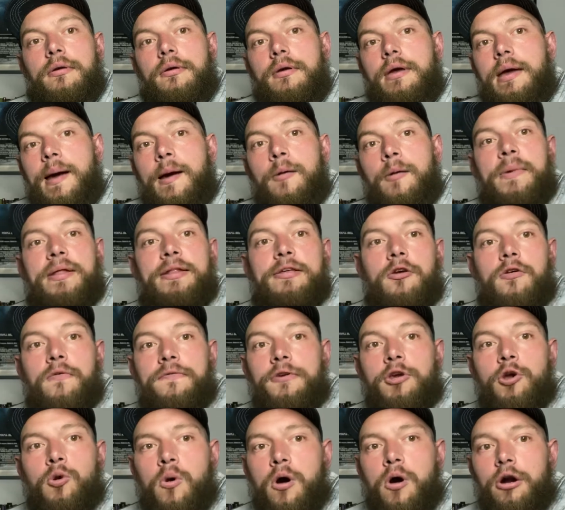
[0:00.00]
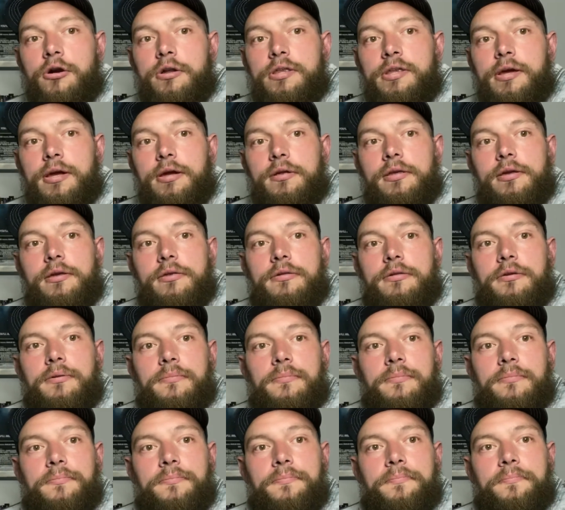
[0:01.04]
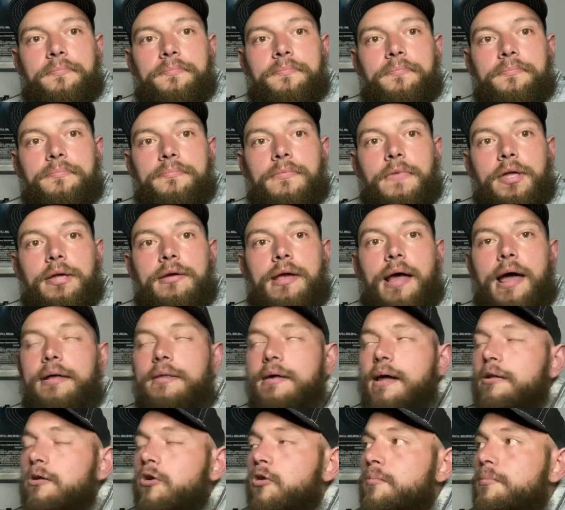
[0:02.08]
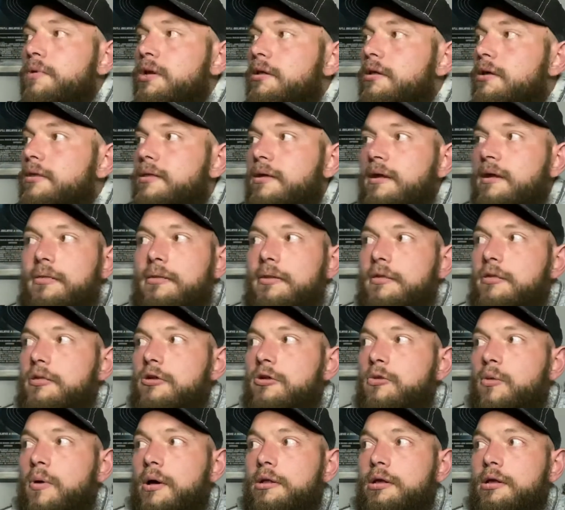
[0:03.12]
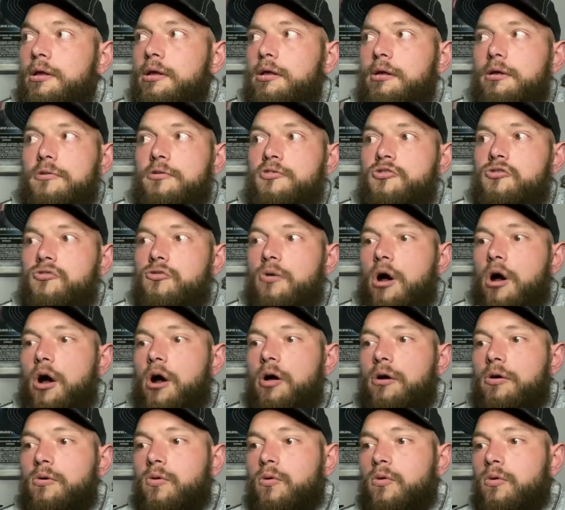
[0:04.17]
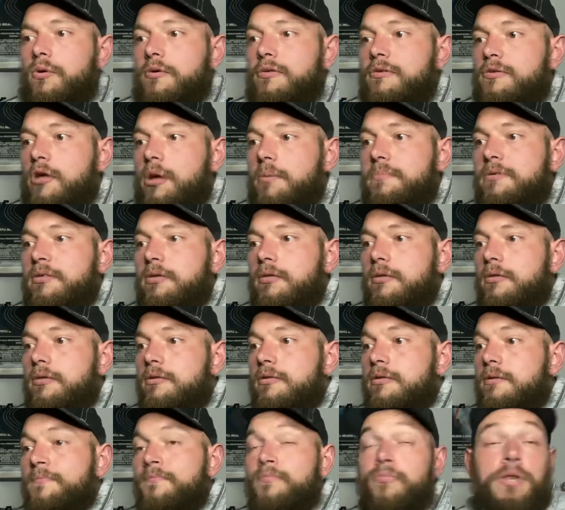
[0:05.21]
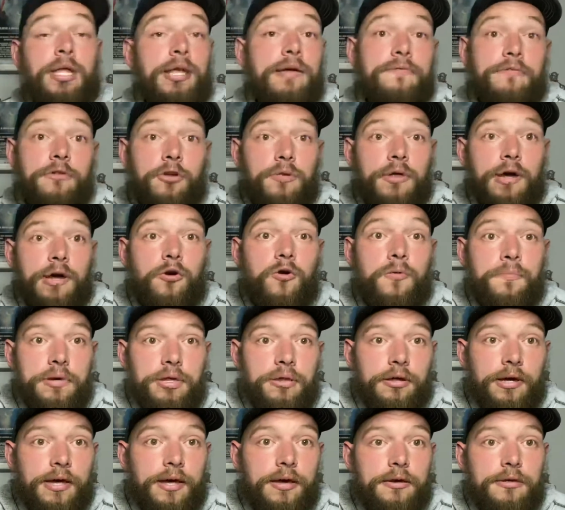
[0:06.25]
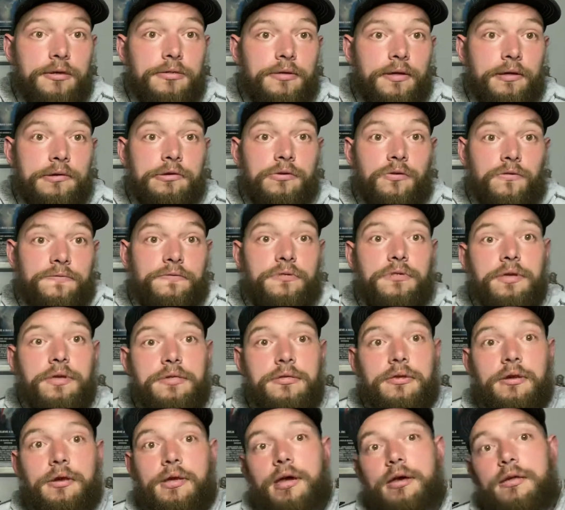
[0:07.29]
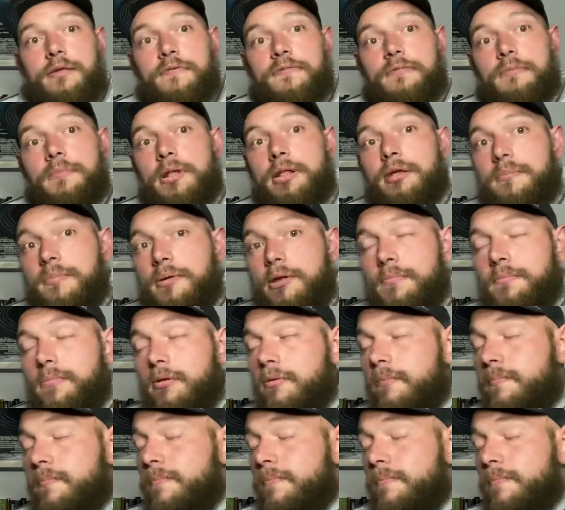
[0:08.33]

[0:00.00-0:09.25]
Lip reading: How many of you are addicted? And I don't mean addicted to any drug or substance, even though that could be the case, and it often is the case for many people.